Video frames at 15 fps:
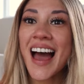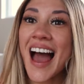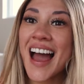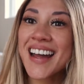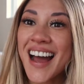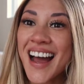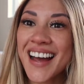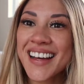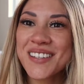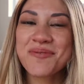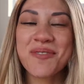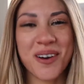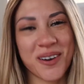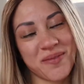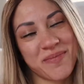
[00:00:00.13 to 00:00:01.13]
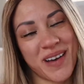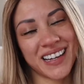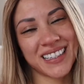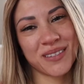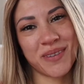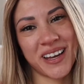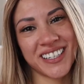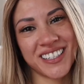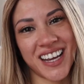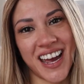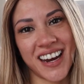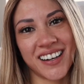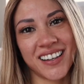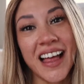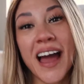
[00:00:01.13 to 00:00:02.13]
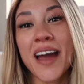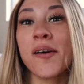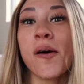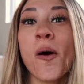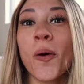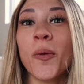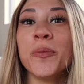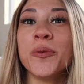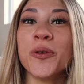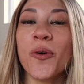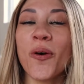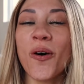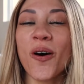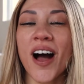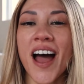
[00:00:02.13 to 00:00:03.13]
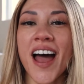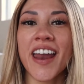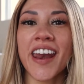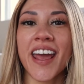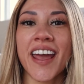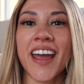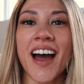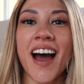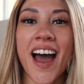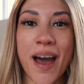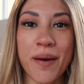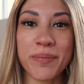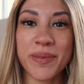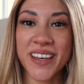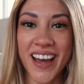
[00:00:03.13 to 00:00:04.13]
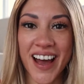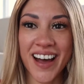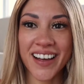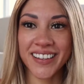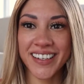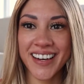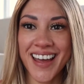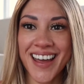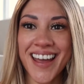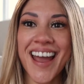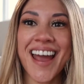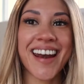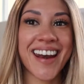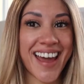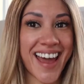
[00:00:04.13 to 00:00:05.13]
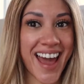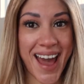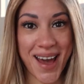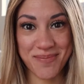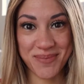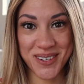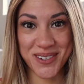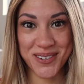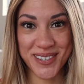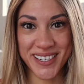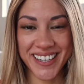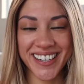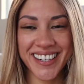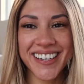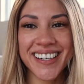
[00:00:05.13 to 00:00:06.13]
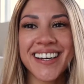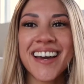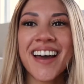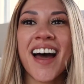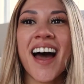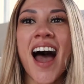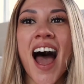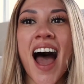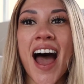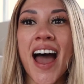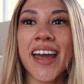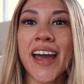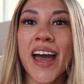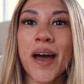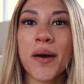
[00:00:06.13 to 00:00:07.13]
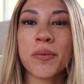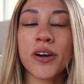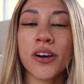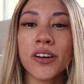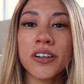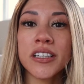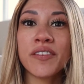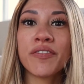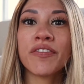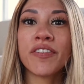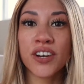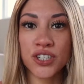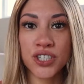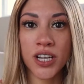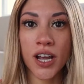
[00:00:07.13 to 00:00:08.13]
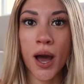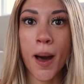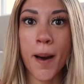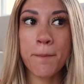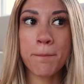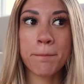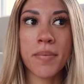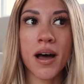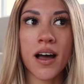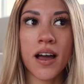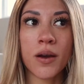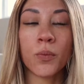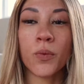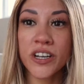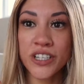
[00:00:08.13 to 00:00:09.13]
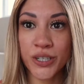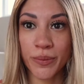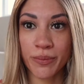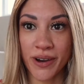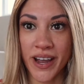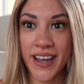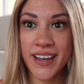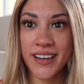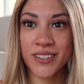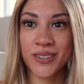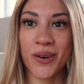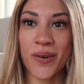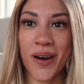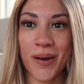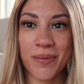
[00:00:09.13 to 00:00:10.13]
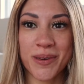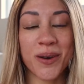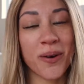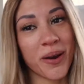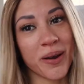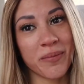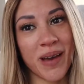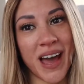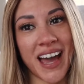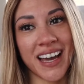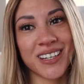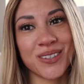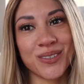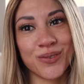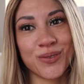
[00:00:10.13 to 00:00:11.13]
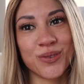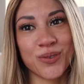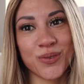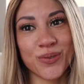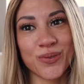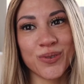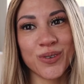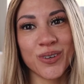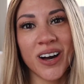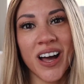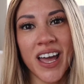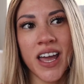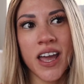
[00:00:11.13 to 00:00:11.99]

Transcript: Hi guys, welcome back to my channel. I hope you all had a happy holiday and a happy new year. I am currently finishing up my winter break, so I'll be going back to school